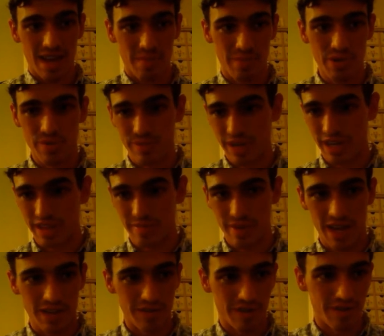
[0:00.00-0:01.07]
And boom, you got the
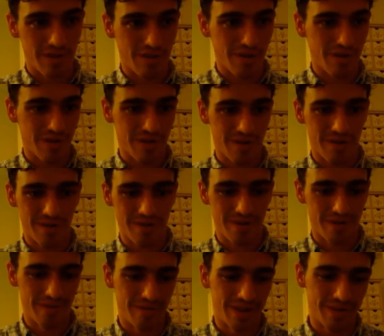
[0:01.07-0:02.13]
manual,
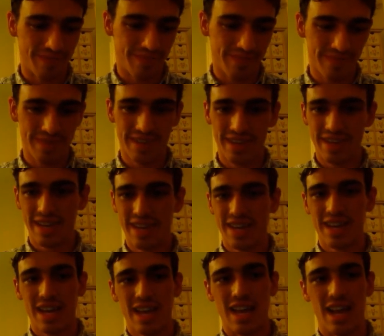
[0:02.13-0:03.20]
right?
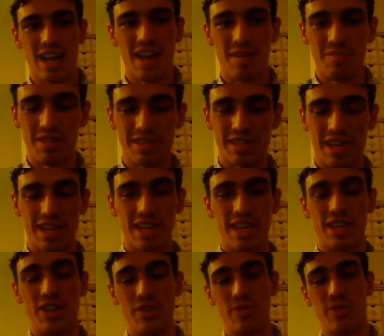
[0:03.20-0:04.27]
Let's say
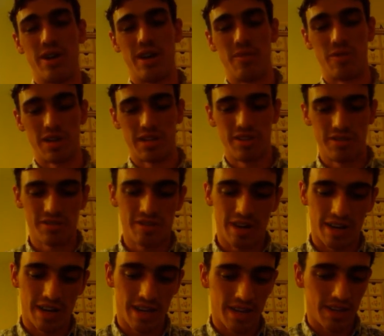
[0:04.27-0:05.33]
that you want to clear the
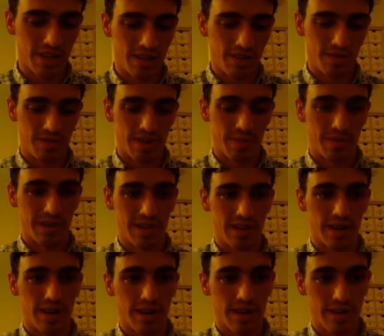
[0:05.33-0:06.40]
screen. You type in
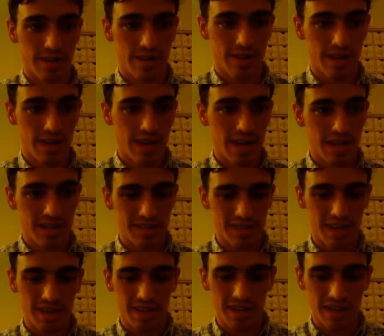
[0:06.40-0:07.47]
clear. Let's
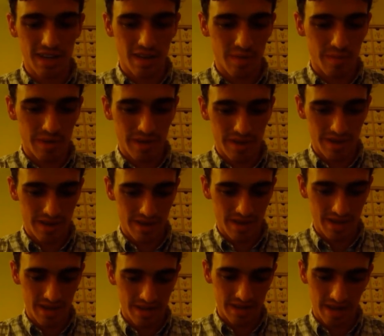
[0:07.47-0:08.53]
say you need help.
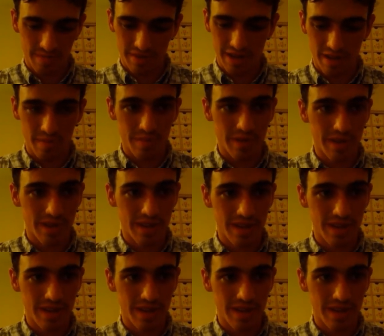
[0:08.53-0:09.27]
Type in help.